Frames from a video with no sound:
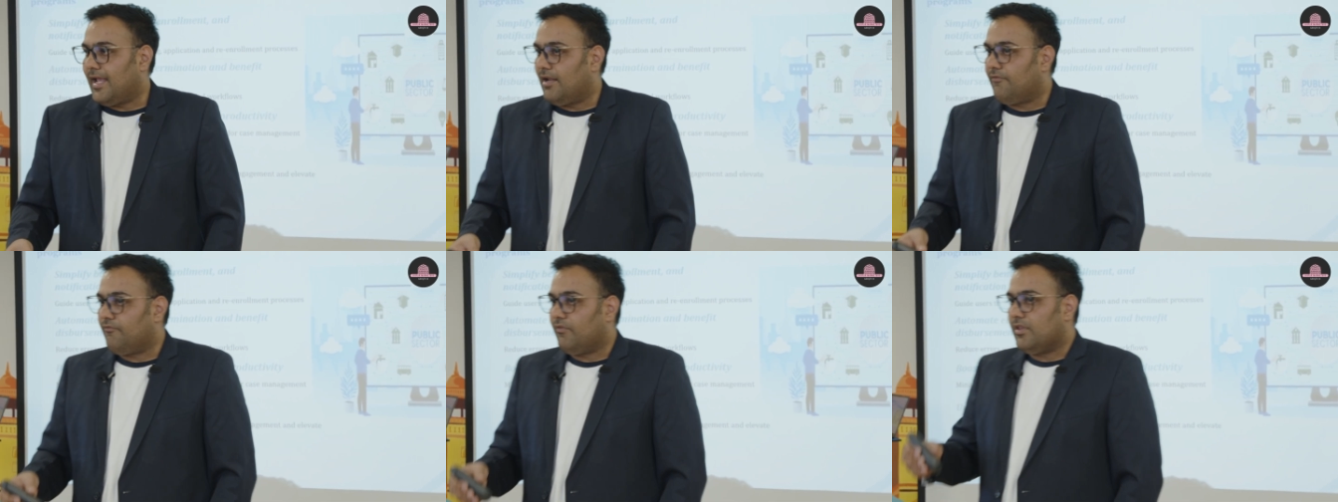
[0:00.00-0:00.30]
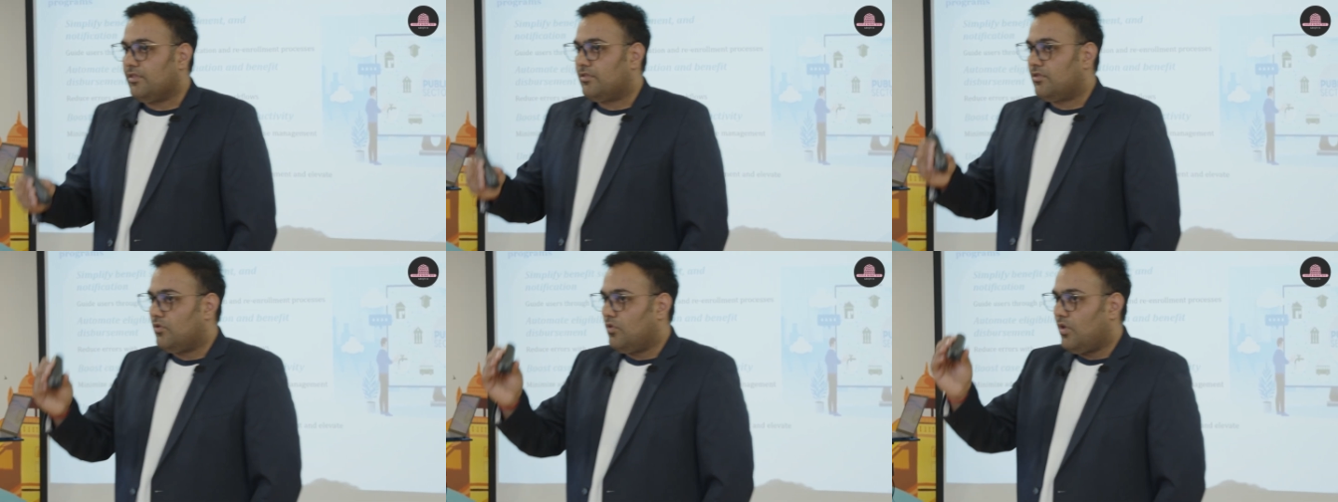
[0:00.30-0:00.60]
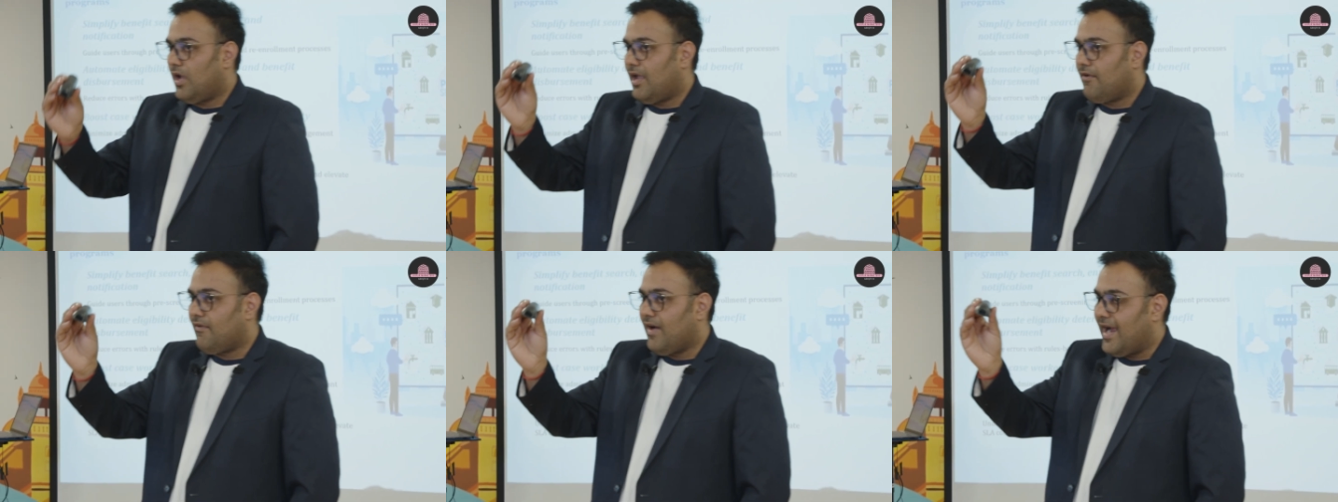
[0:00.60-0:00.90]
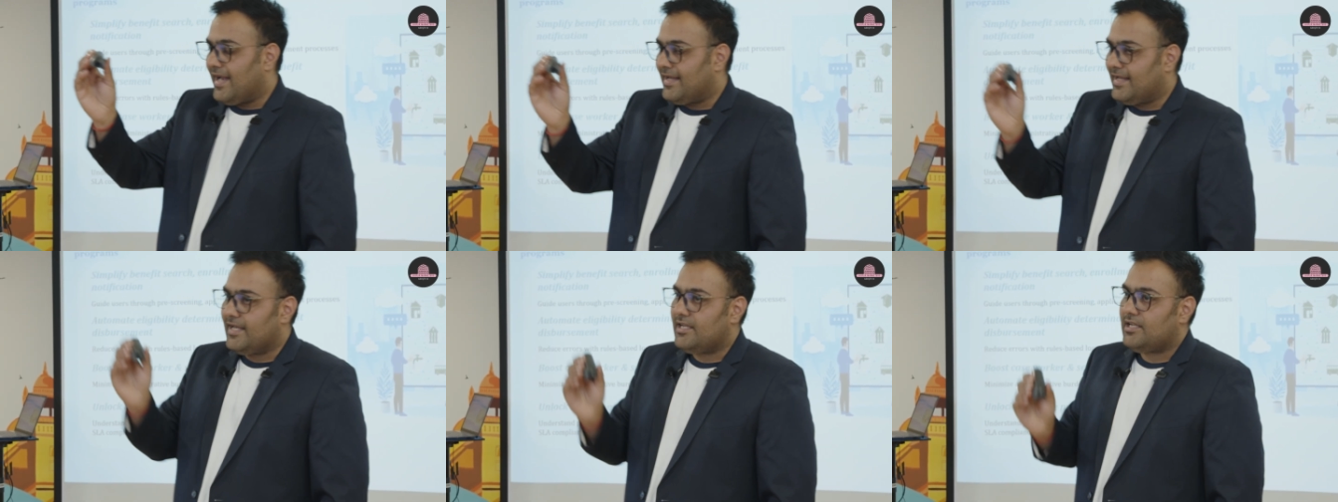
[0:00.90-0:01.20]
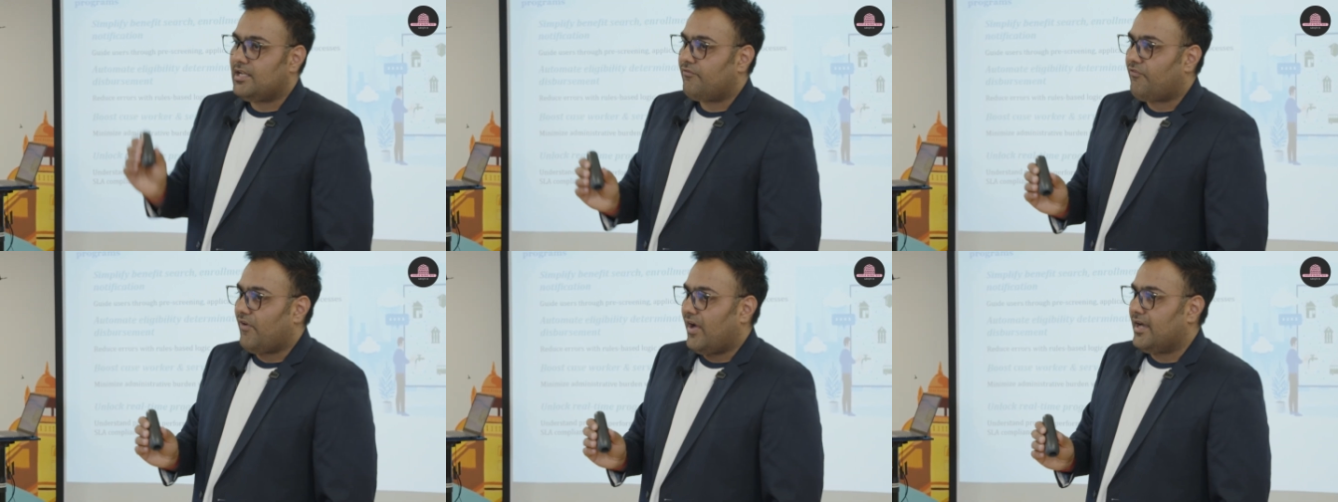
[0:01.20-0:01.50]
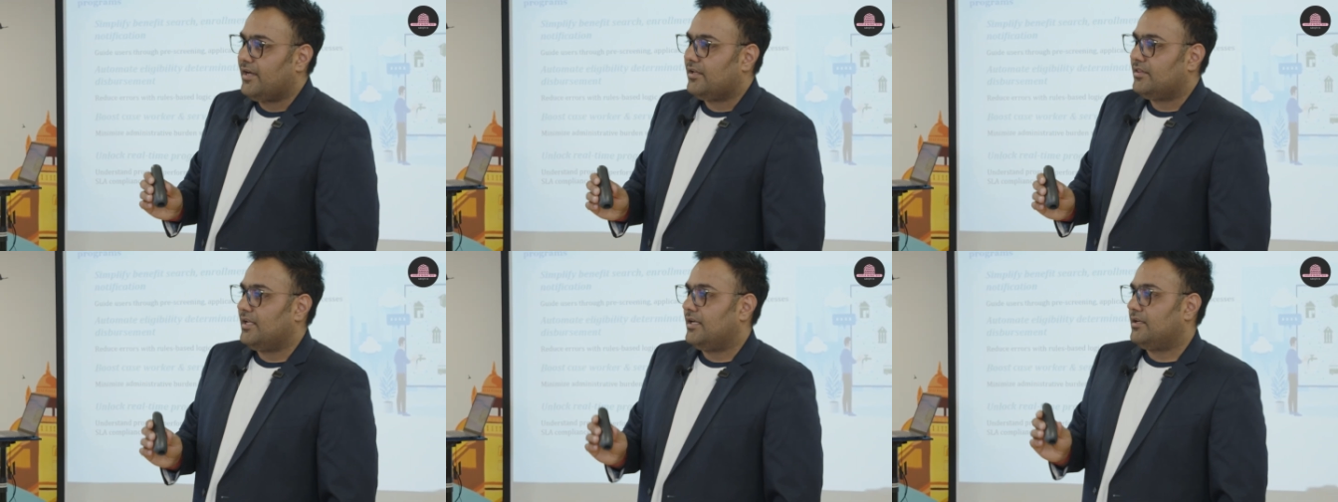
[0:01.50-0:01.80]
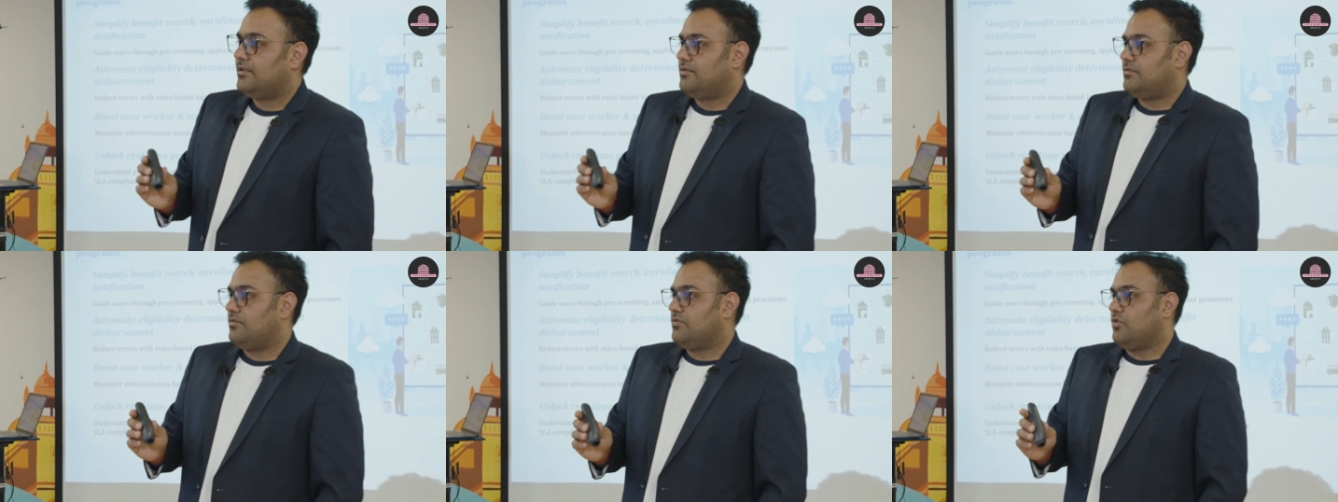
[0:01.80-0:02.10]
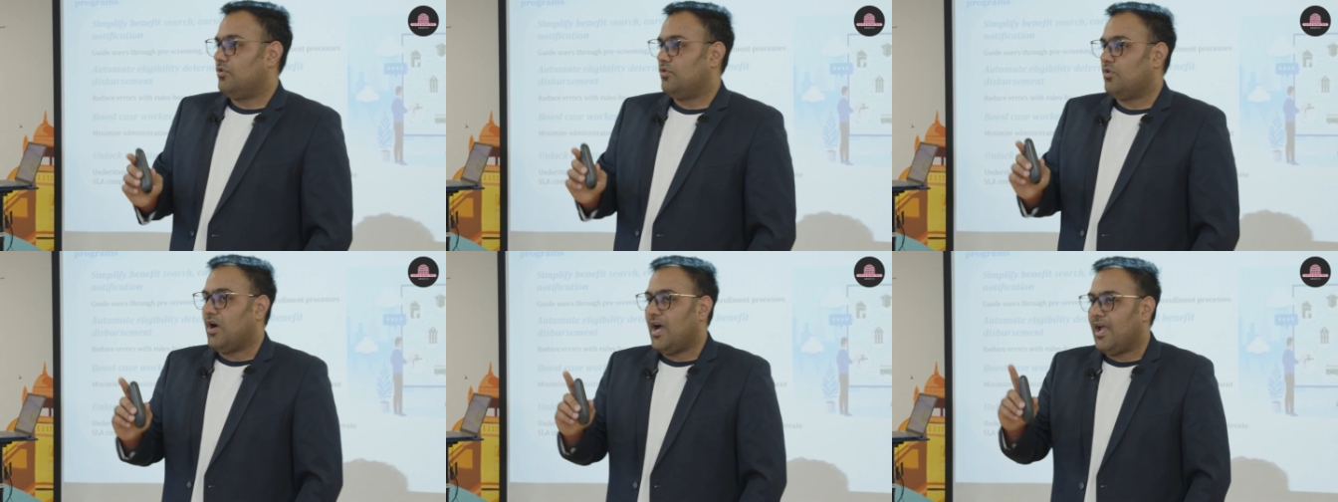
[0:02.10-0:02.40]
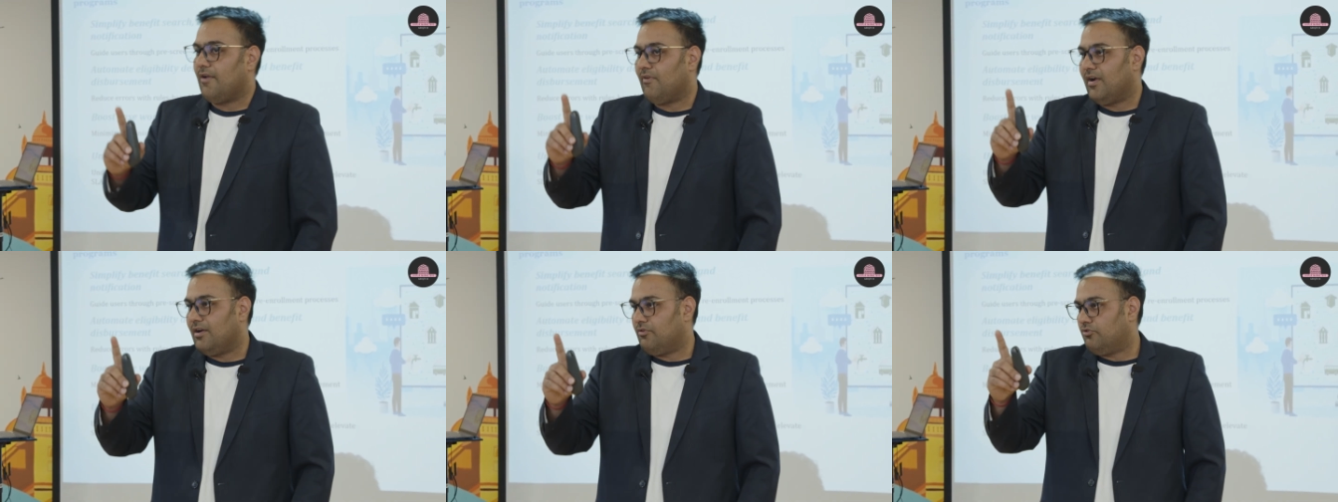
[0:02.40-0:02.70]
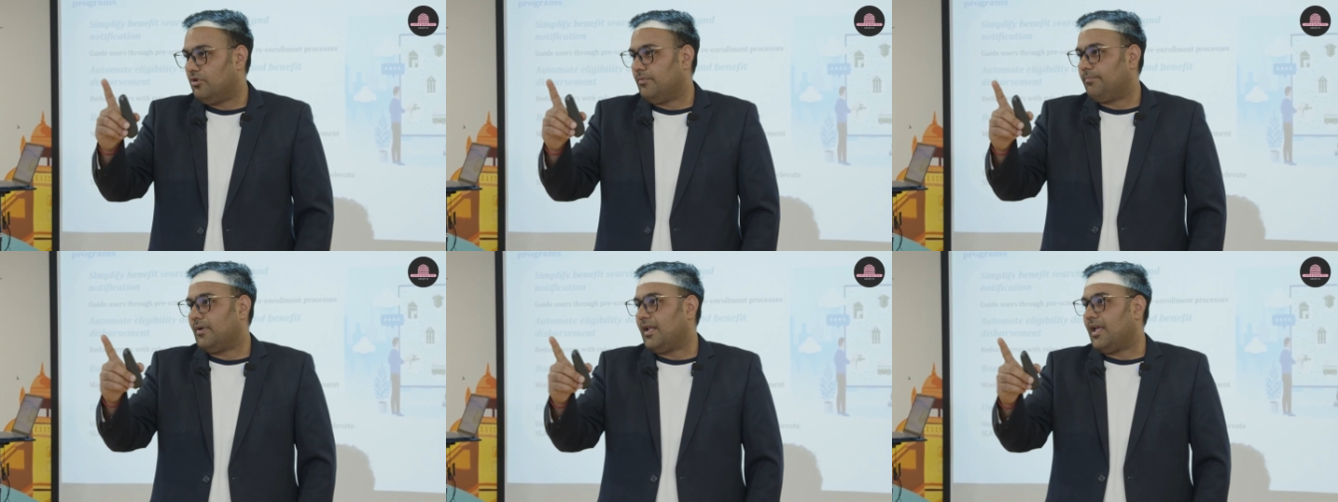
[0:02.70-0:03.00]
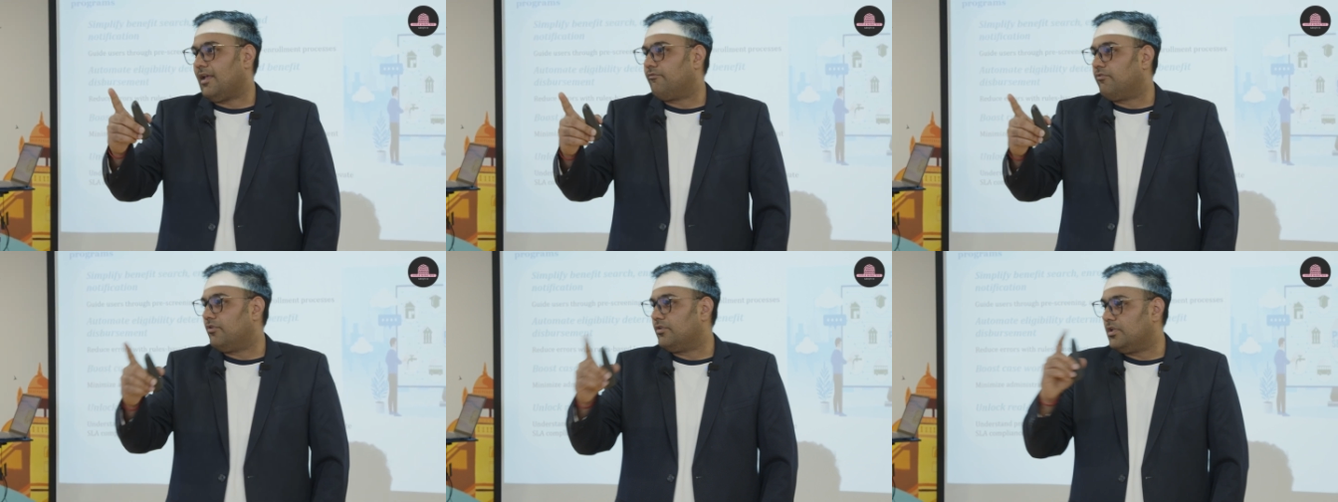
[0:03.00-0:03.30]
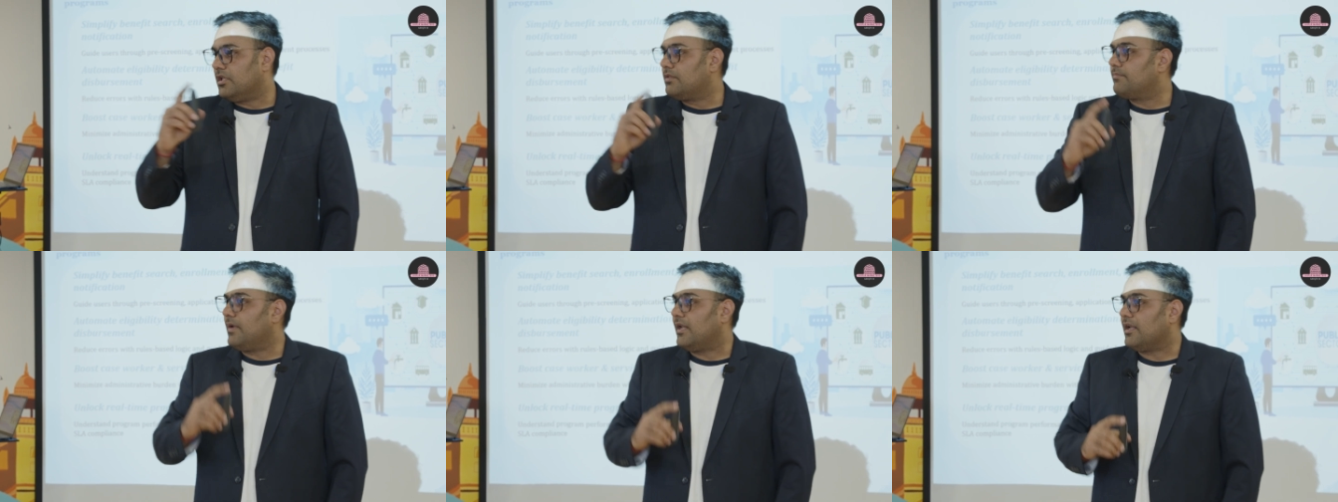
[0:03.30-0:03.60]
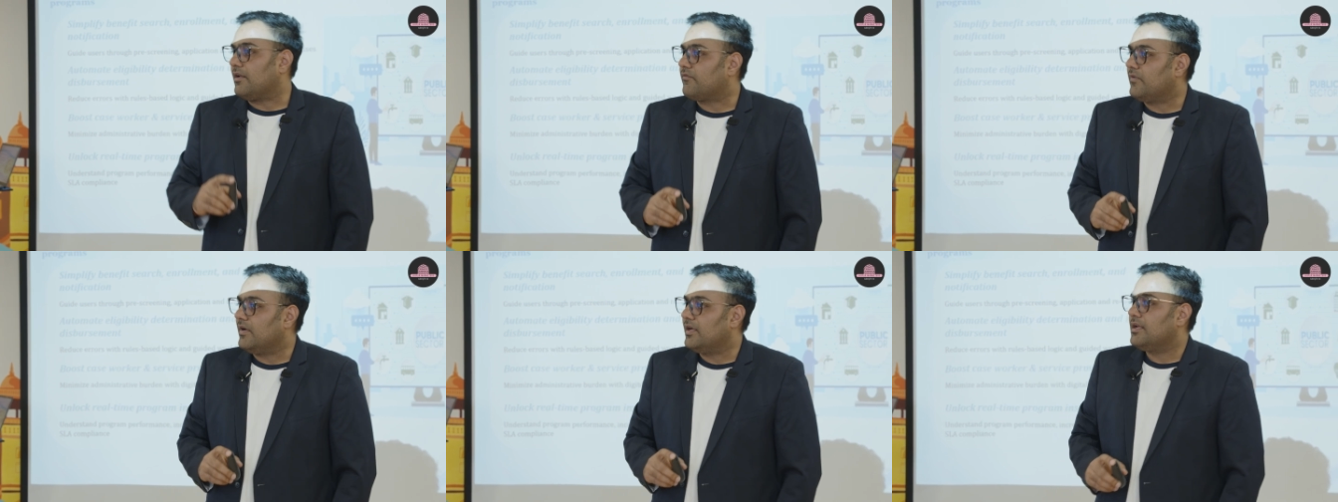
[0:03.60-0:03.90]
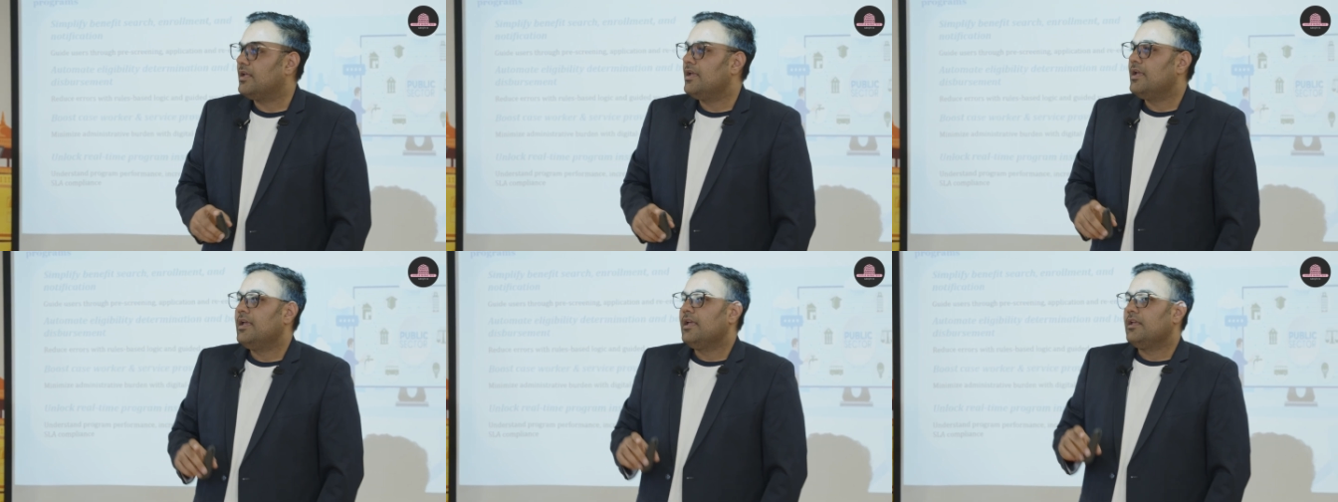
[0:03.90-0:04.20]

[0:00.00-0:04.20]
And once you have identified that, I want to apply for this benefit,